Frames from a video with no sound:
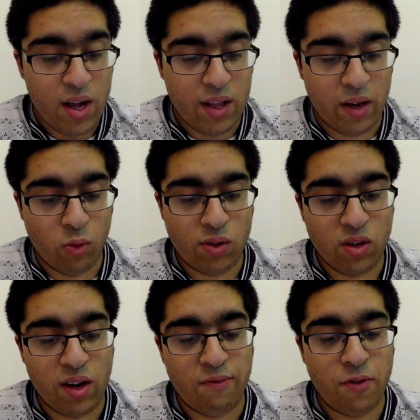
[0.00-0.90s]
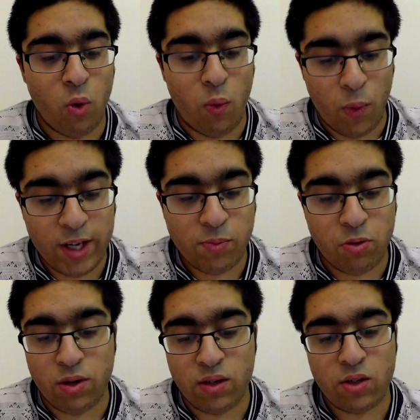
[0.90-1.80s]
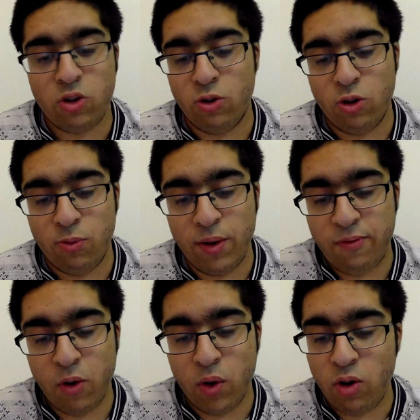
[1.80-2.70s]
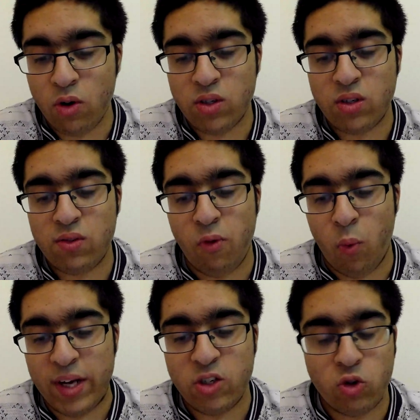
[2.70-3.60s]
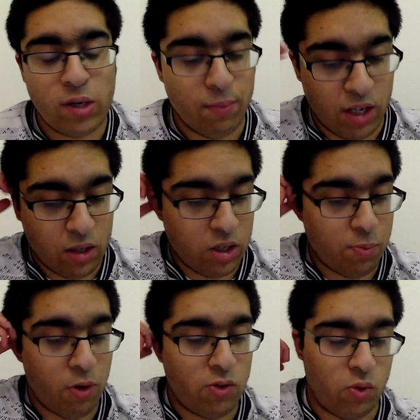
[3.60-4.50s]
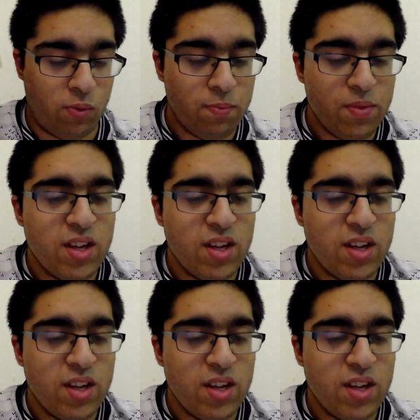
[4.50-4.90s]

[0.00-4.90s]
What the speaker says: They also give fewer waste products, so there will be fewer costs for waste treatment and disposal.